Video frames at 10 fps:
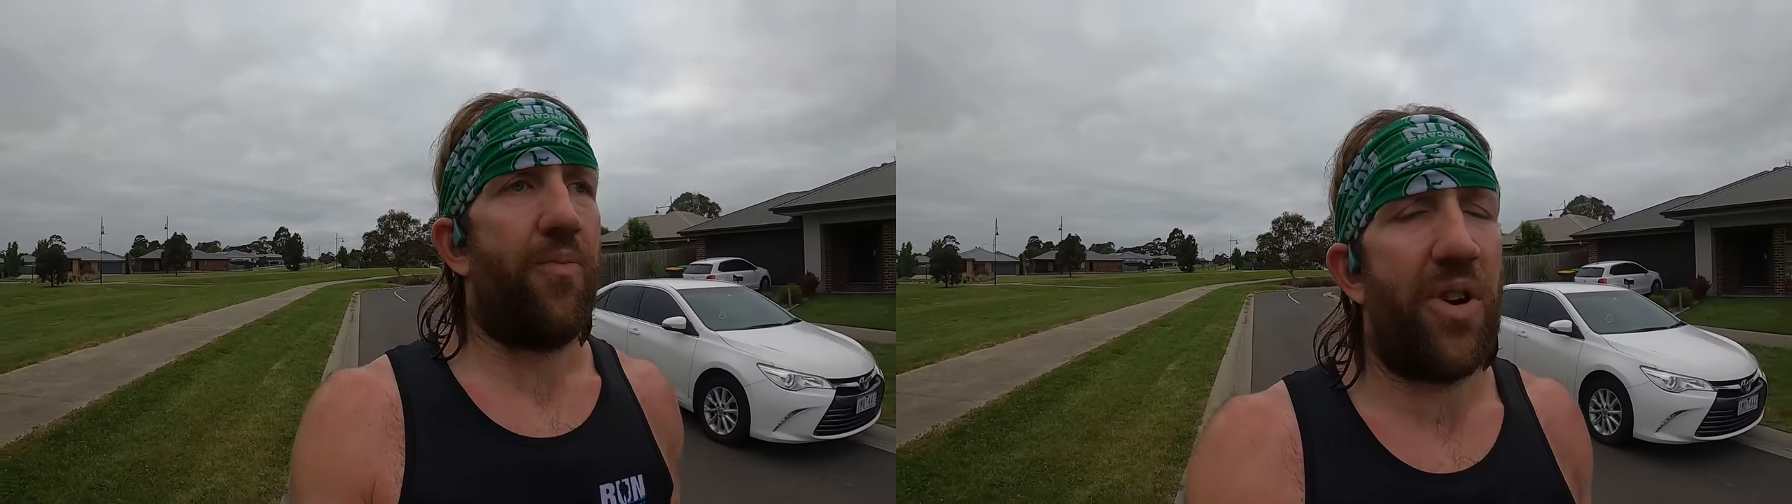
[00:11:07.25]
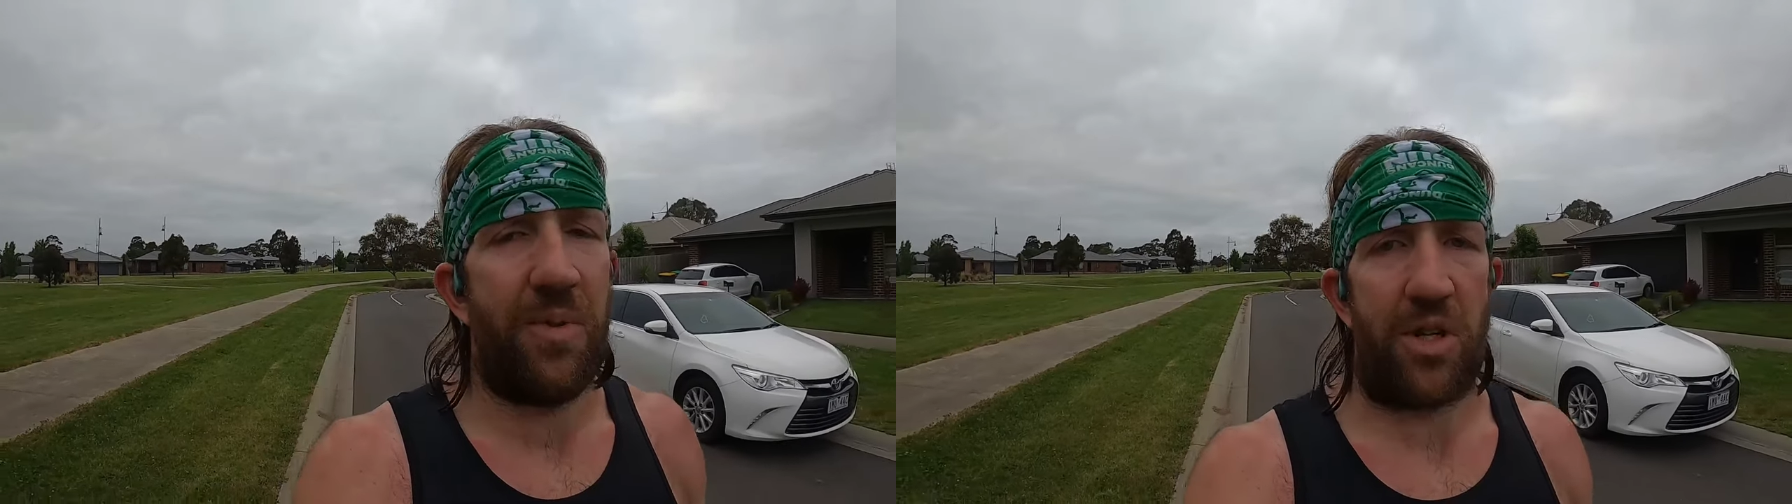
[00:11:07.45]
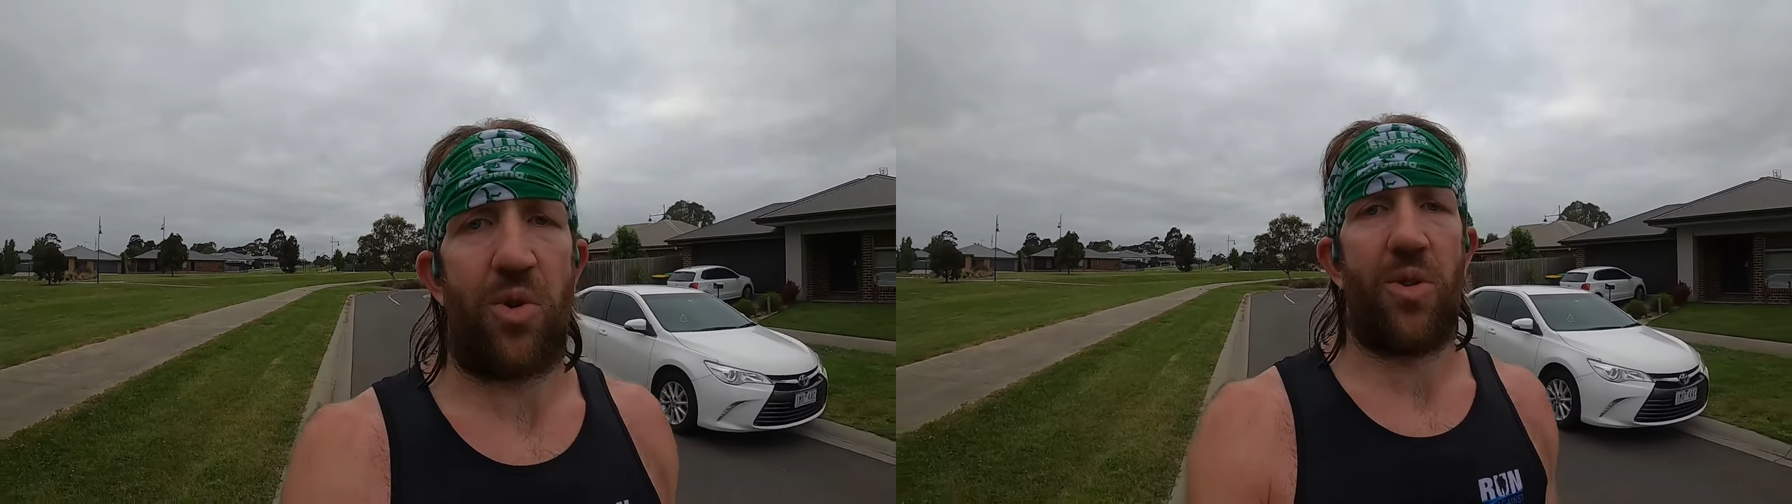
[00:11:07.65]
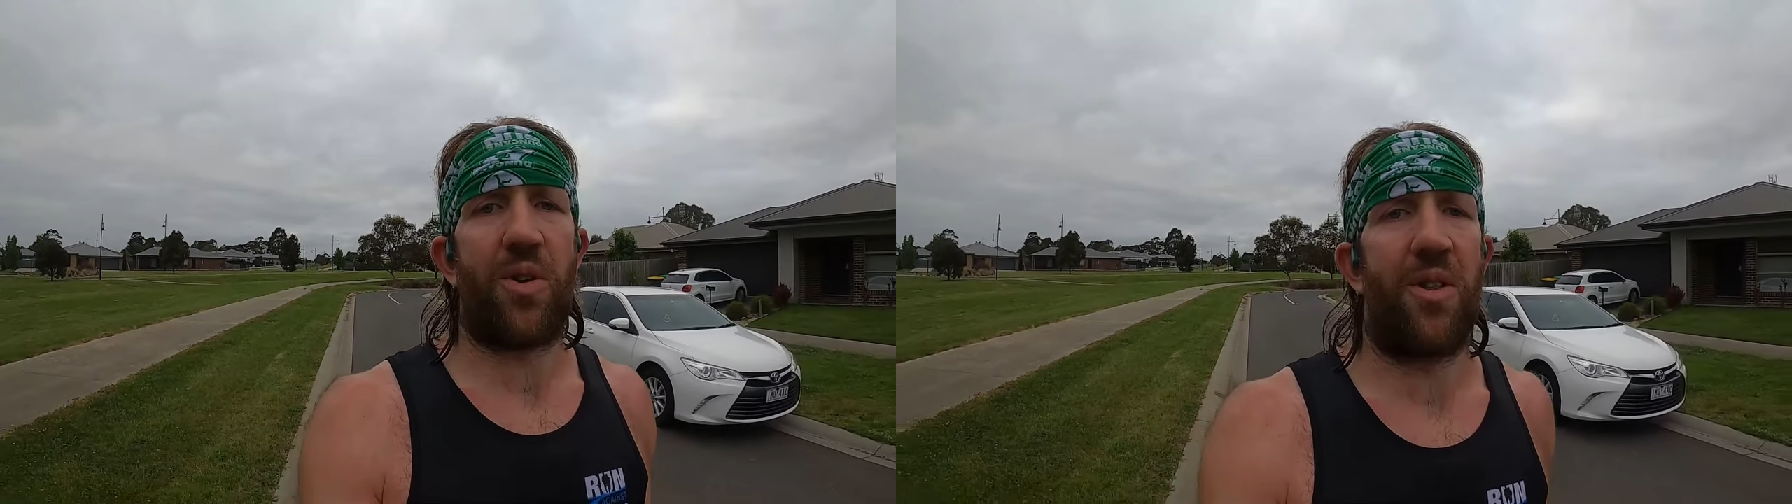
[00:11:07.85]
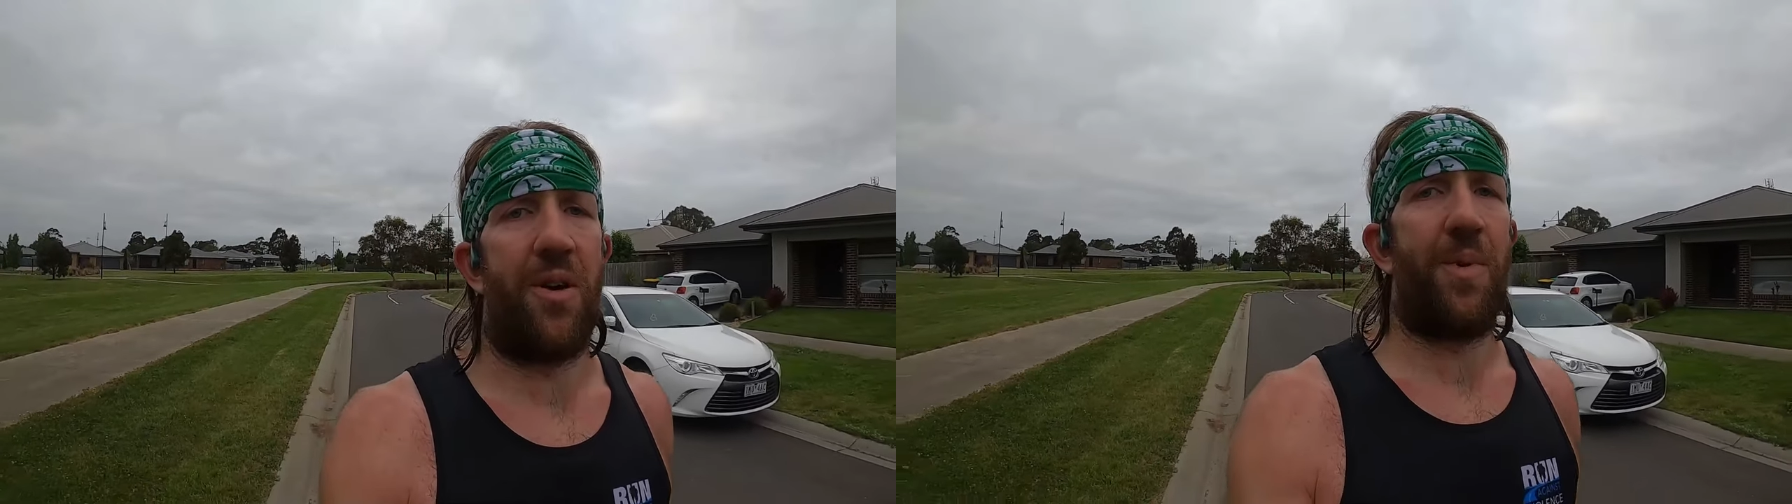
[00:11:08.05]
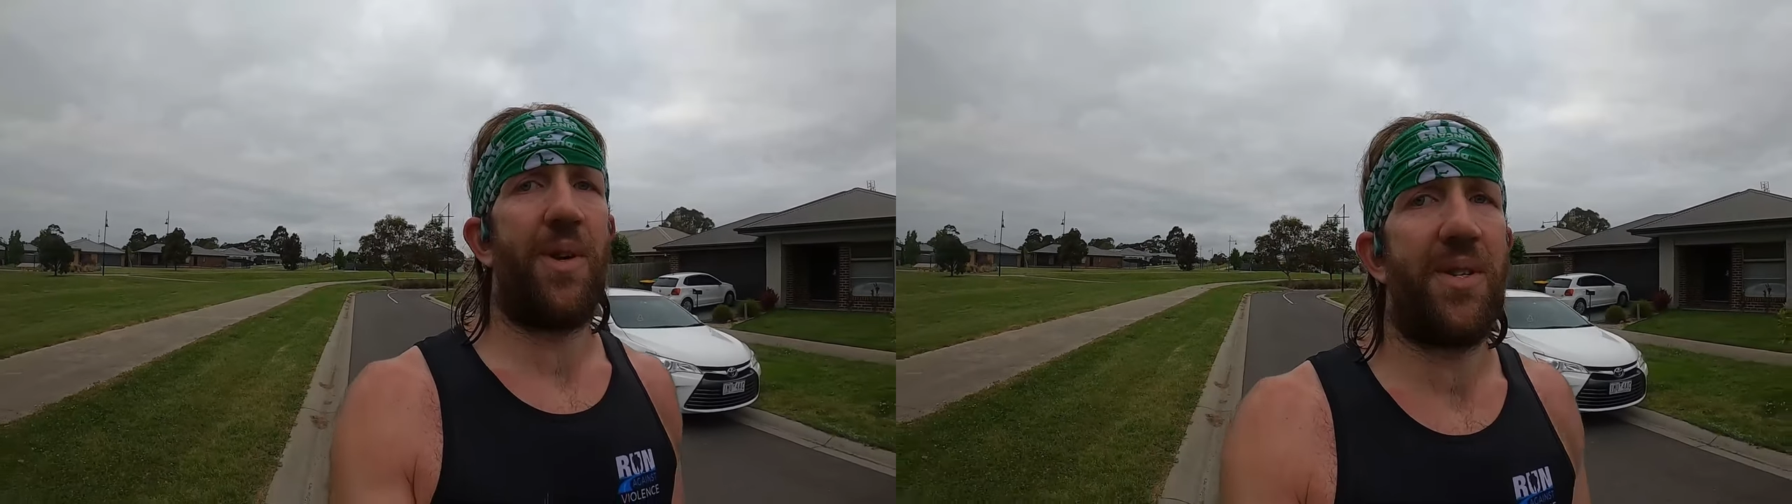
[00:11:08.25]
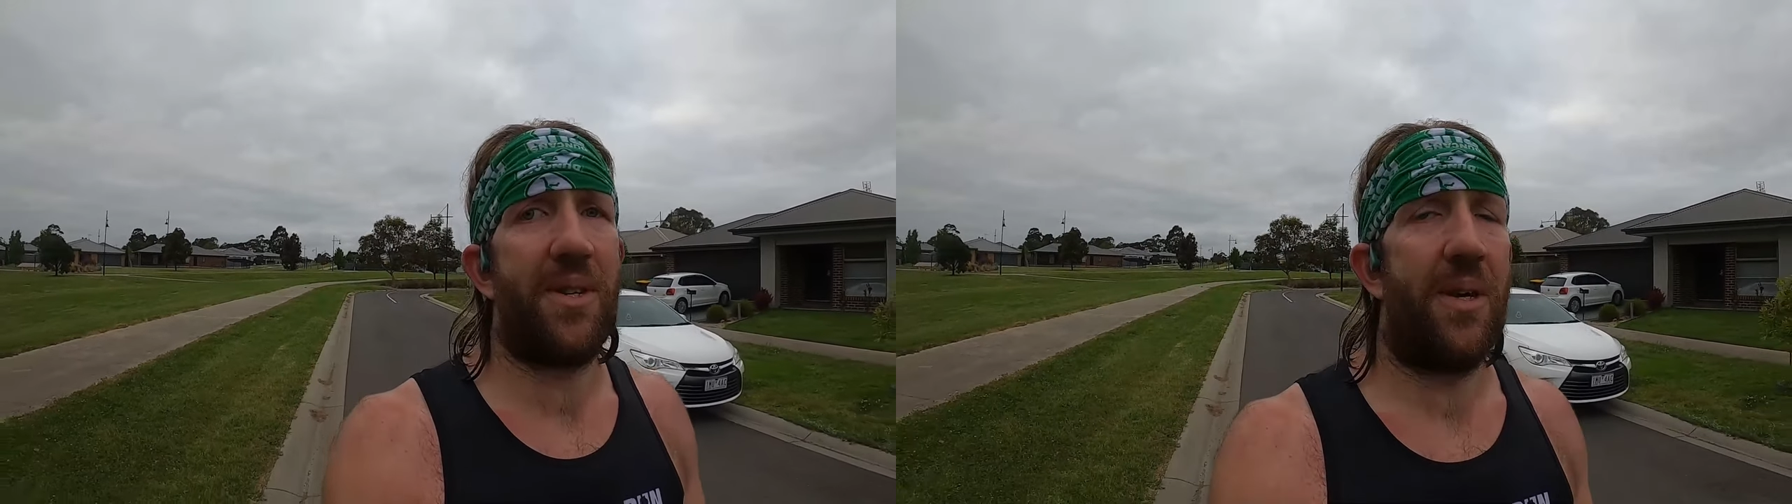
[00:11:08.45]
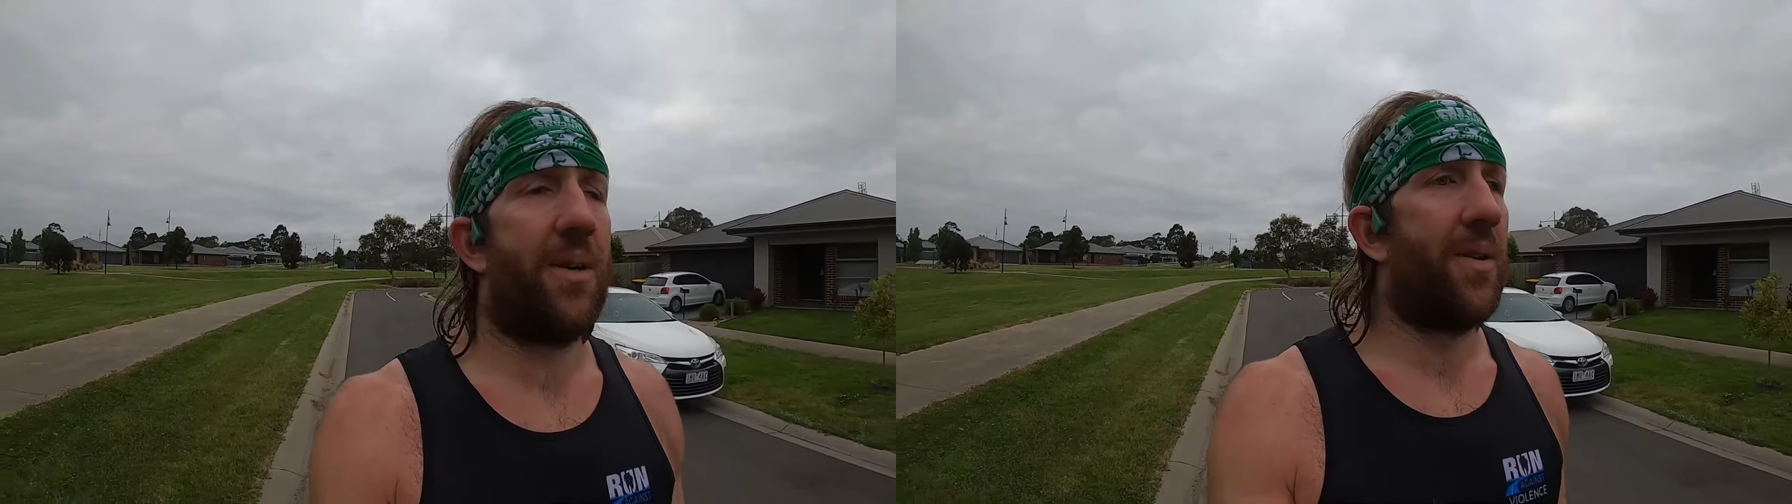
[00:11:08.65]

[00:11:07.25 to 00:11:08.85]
pretty much all the kilometers.